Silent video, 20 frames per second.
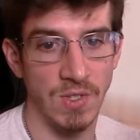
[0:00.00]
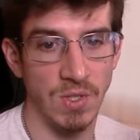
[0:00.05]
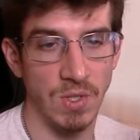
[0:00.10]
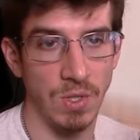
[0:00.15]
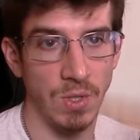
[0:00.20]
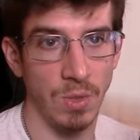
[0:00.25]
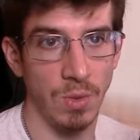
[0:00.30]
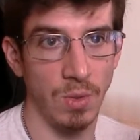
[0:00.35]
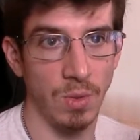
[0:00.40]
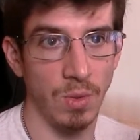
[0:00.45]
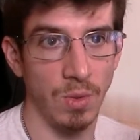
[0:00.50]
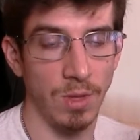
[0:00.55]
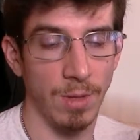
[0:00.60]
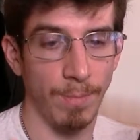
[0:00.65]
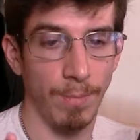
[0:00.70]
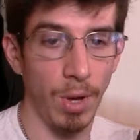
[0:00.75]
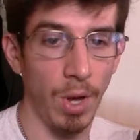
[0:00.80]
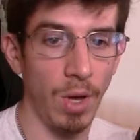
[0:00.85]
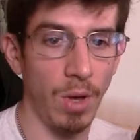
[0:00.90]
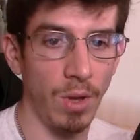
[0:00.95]
to the
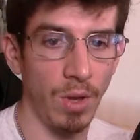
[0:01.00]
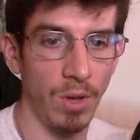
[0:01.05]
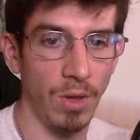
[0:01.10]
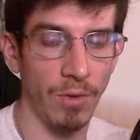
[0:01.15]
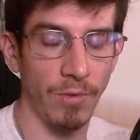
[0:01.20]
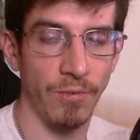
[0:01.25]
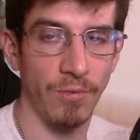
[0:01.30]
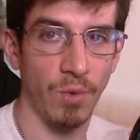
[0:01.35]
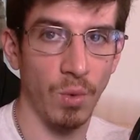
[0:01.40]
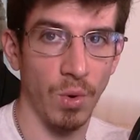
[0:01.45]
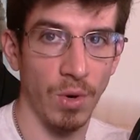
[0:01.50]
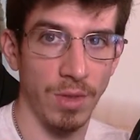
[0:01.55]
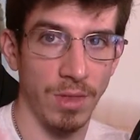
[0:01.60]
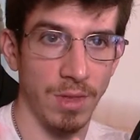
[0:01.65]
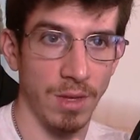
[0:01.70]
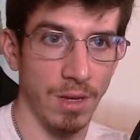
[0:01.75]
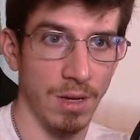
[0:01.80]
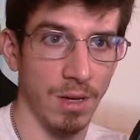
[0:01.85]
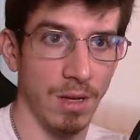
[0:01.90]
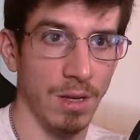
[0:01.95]
pole for
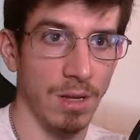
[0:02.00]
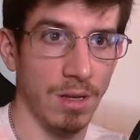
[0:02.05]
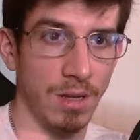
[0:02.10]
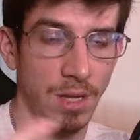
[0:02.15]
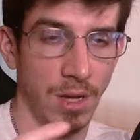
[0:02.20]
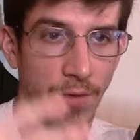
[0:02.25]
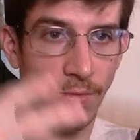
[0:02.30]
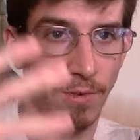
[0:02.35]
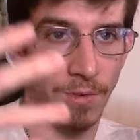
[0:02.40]
the, from the